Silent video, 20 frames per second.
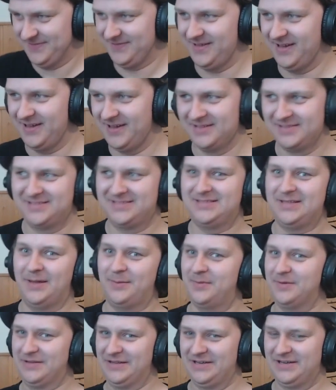the
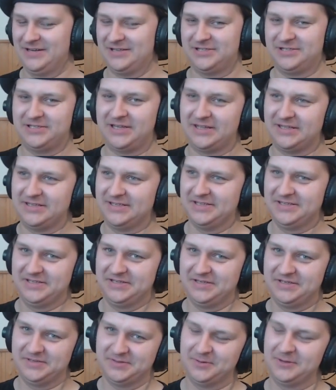sabotage that he is
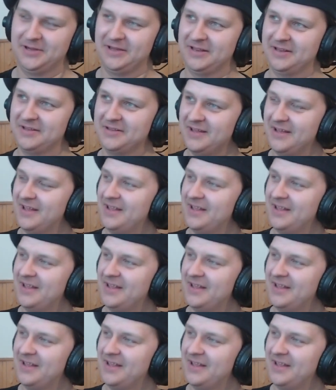doing.